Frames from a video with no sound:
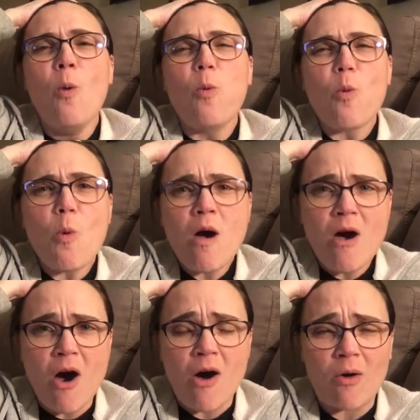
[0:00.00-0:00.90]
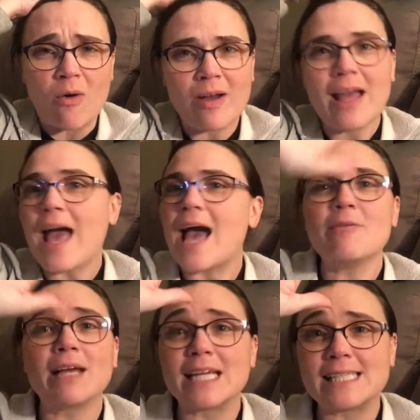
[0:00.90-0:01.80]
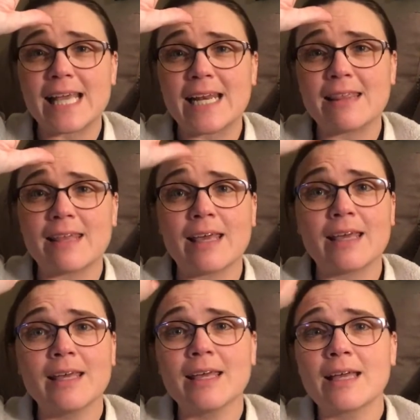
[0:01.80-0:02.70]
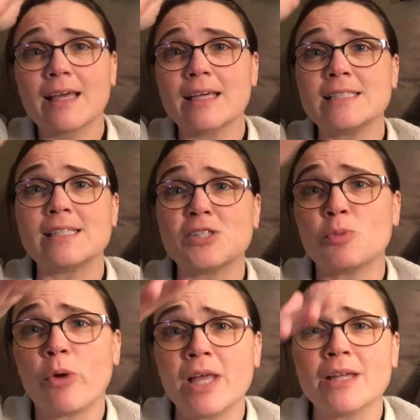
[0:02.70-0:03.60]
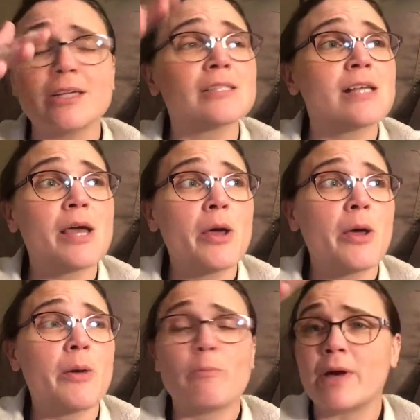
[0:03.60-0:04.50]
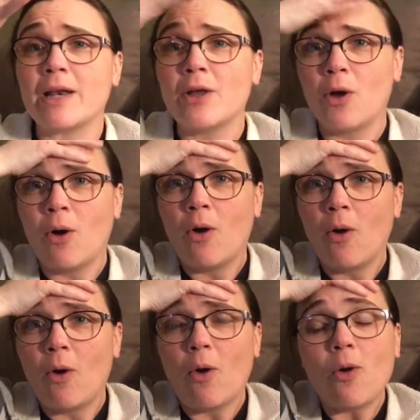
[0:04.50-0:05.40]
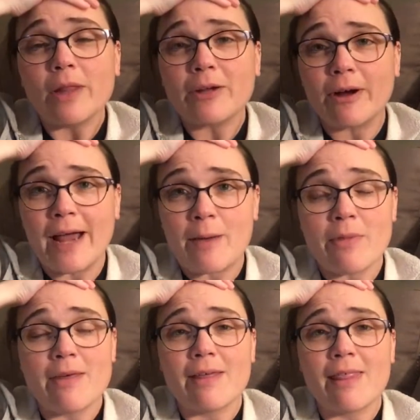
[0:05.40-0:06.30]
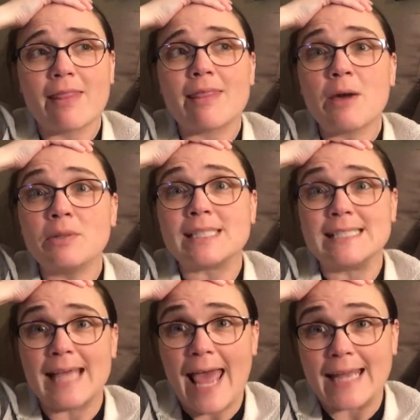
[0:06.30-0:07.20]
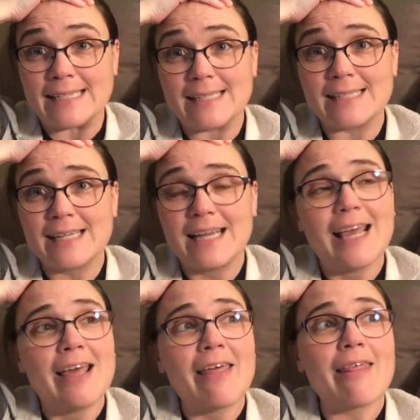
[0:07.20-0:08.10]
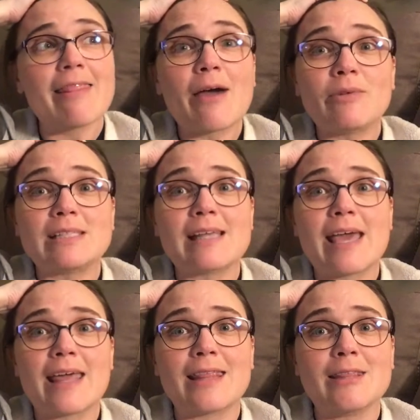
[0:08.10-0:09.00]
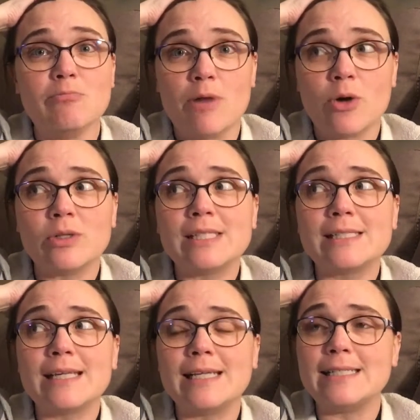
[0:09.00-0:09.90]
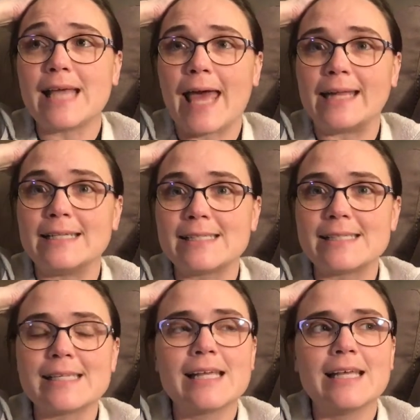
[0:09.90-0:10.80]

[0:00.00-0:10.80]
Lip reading: Whoa. I'm not gonna say anything because spoilers, but holy crap, that was intense. That was like the most intense